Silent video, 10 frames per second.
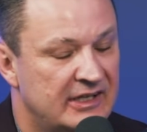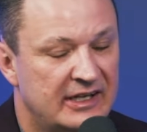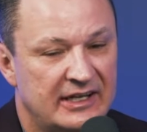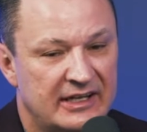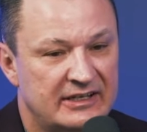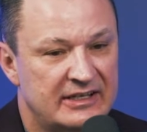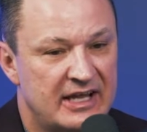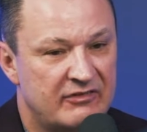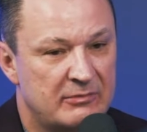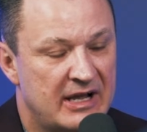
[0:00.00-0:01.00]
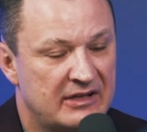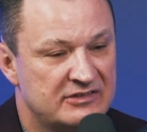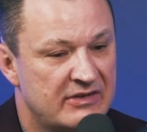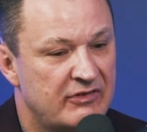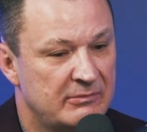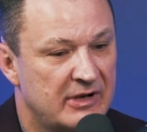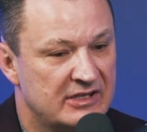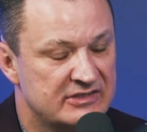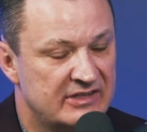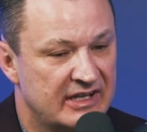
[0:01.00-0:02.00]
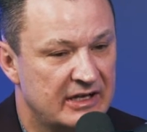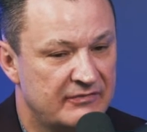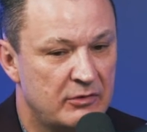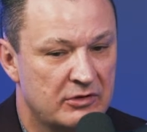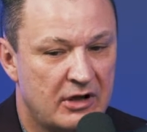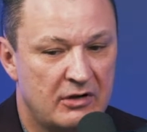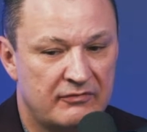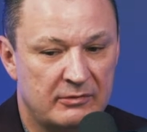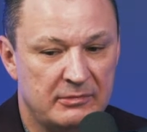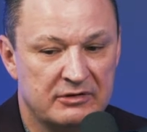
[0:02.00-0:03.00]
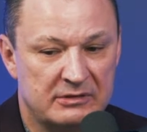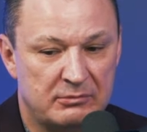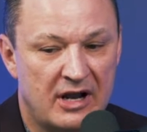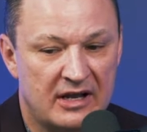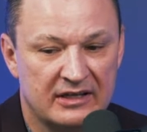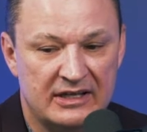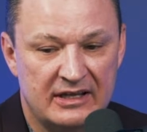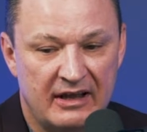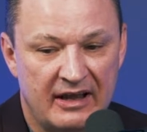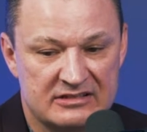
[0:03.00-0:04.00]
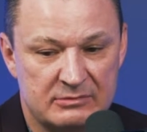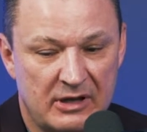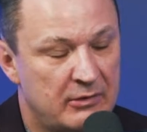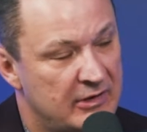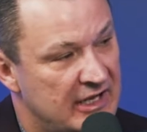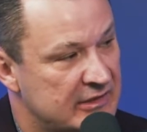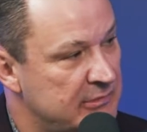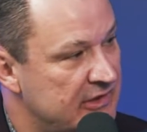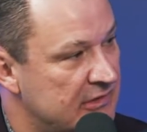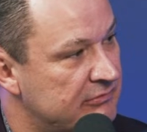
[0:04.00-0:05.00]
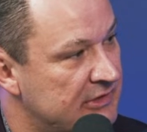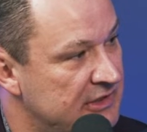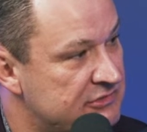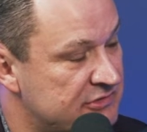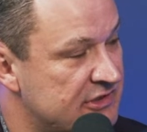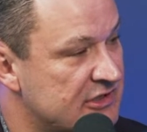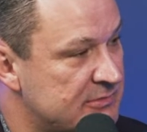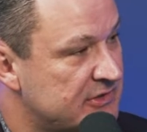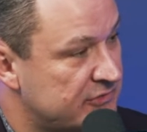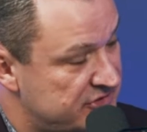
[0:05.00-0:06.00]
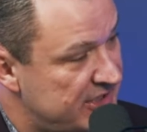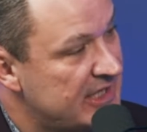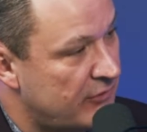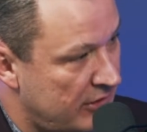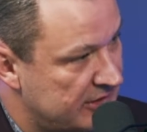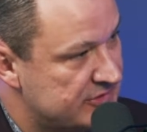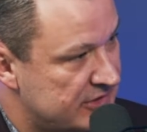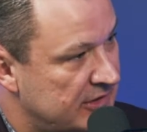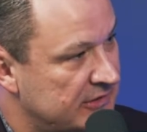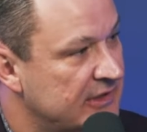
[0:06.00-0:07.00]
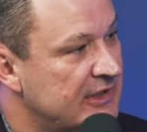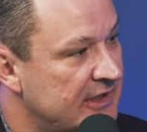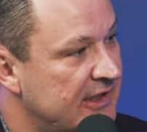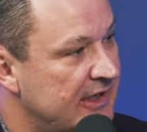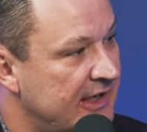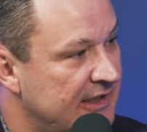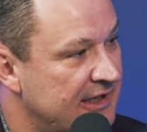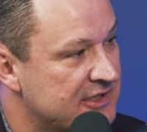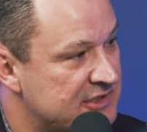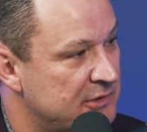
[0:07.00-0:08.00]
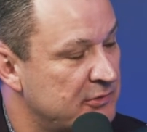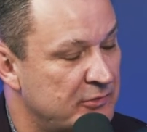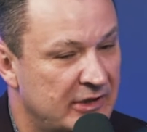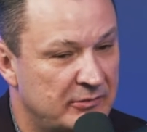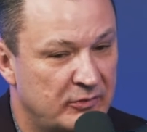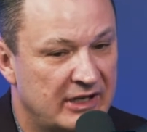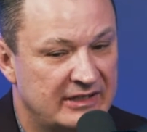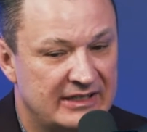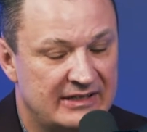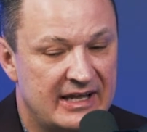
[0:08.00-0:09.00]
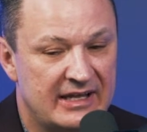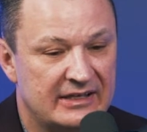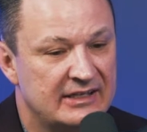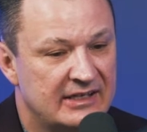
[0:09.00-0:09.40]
And I did that for about 7 or 8 months. And then I got a phone call from Milton Brock asking me how would I like to be the district sales manager for the state of Arkansas. And so when I did that,